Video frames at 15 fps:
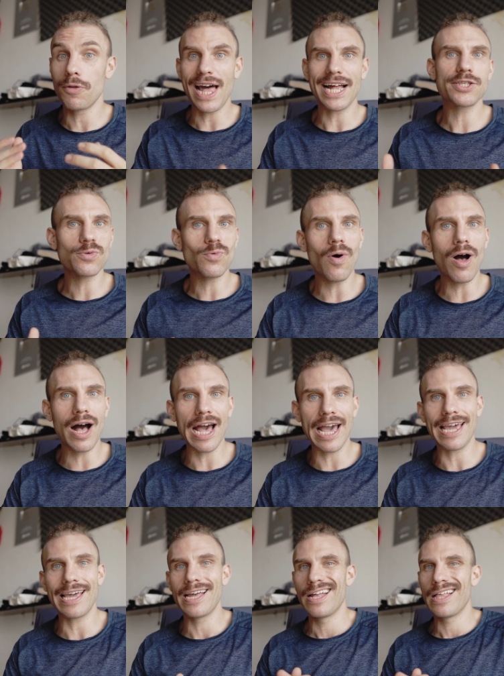So that's
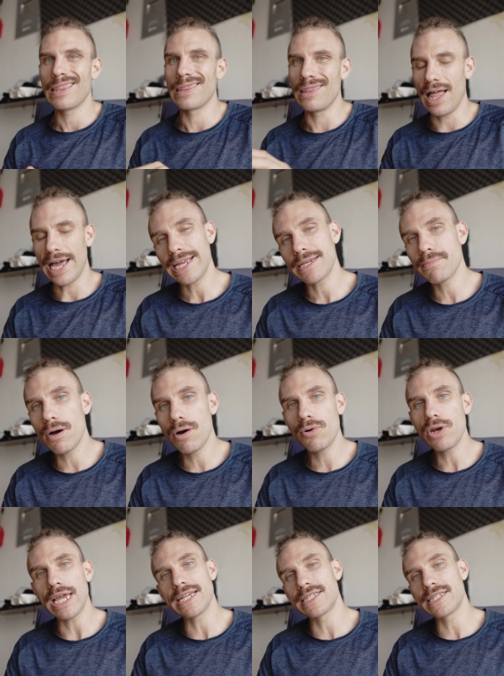why light mode